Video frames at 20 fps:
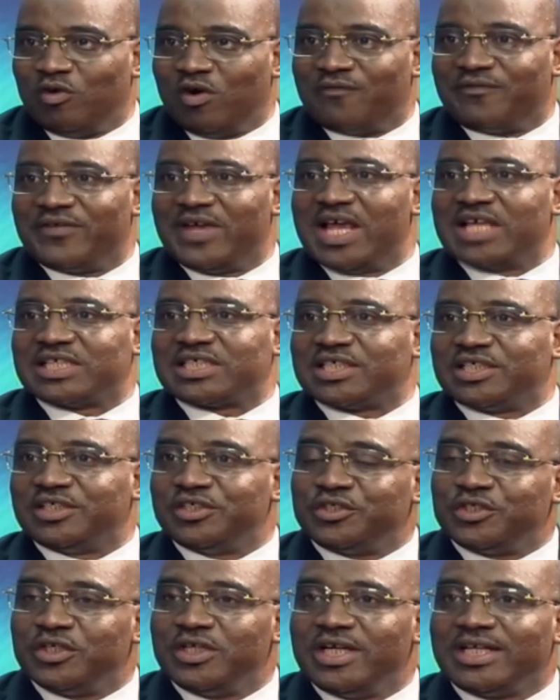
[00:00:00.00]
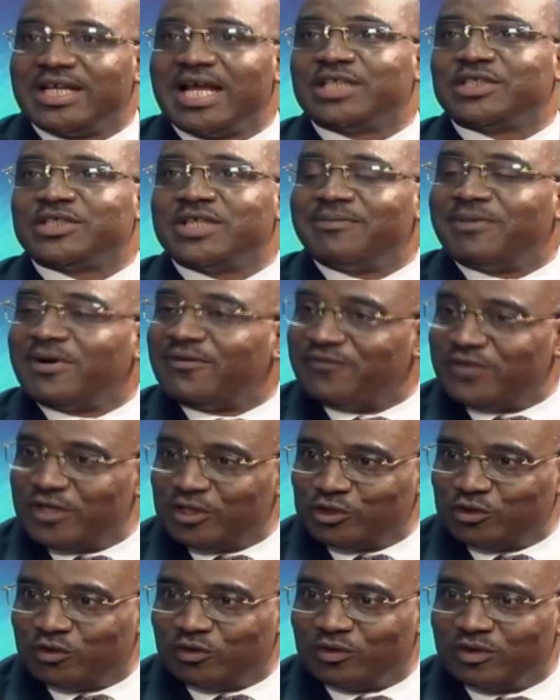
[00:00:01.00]
Of excretion. It has several
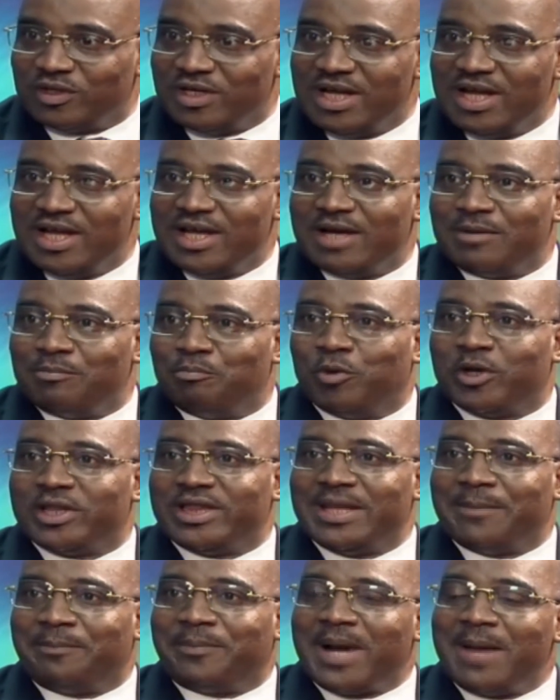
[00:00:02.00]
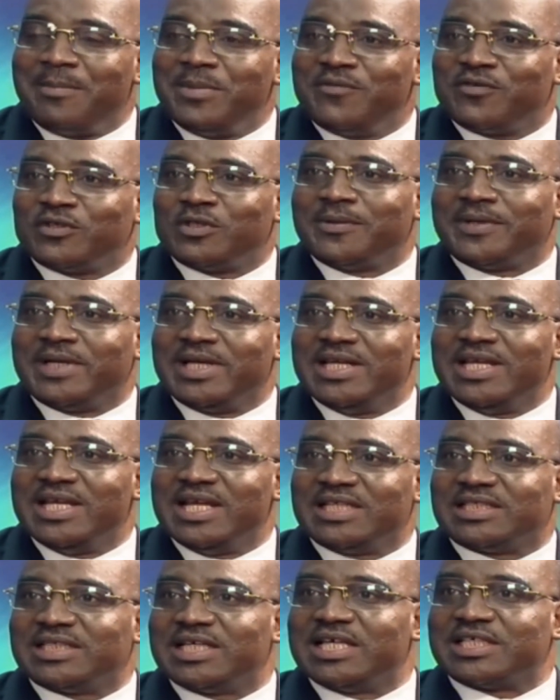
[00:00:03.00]
functions, but the primary function of kidney
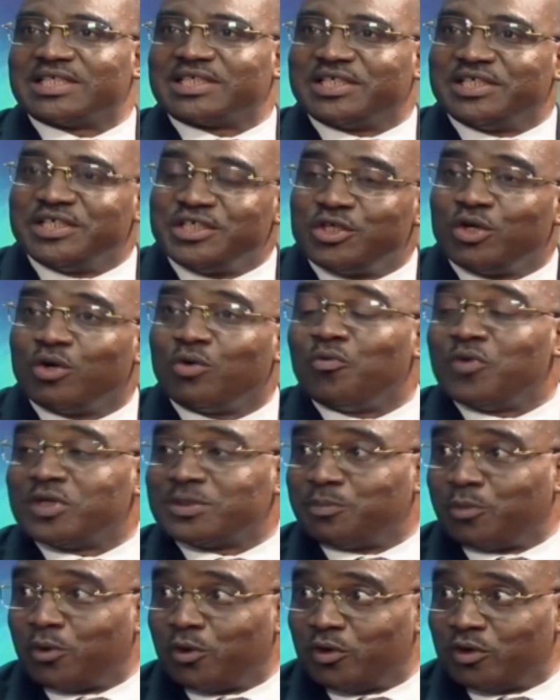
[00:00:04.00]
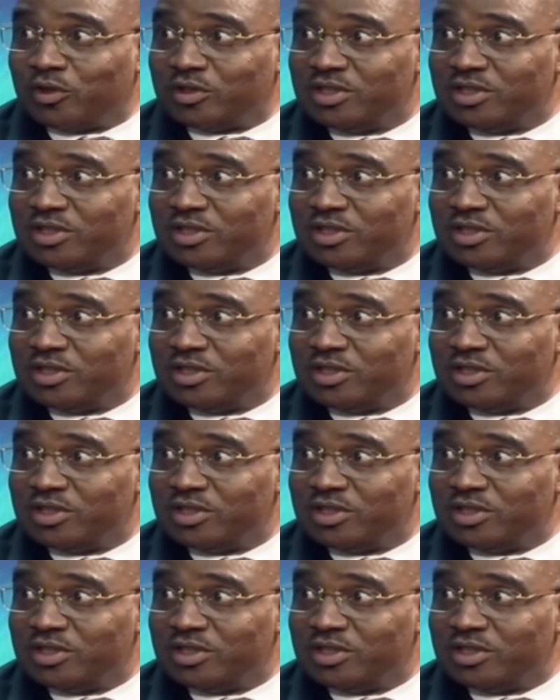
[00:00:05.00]
is excretion of waste product.